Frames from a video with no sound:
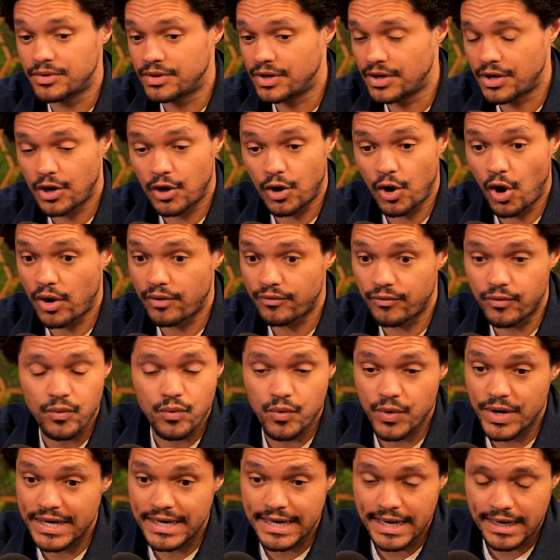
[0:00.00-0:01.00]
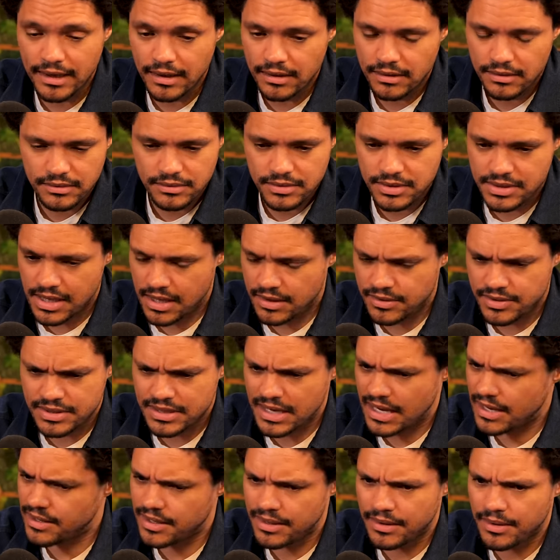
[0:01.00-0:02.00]
did a lot of reading because I
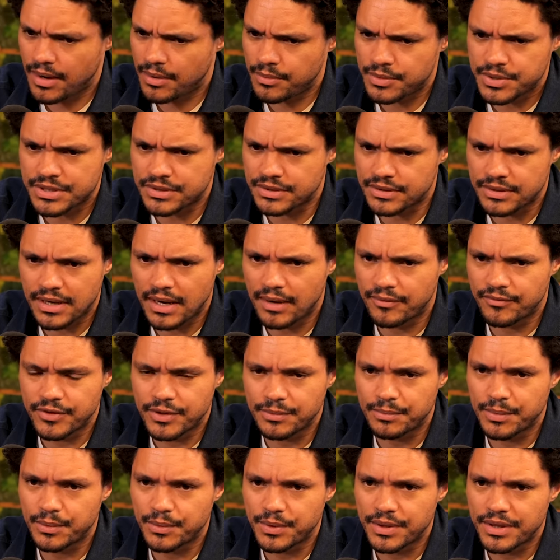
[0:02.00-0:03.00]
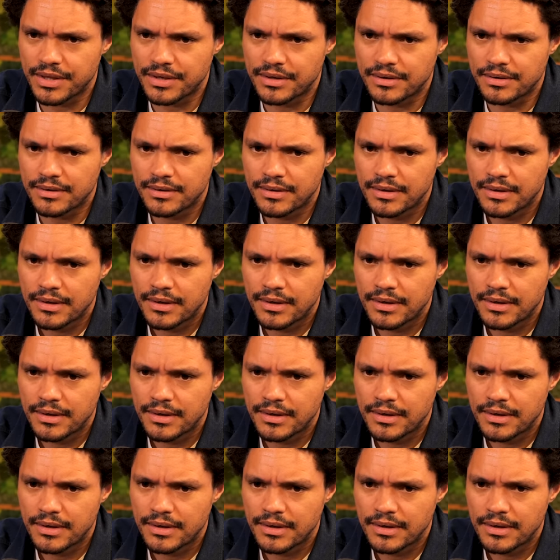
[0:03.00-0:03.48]
was I, I wasn't comfortable with it,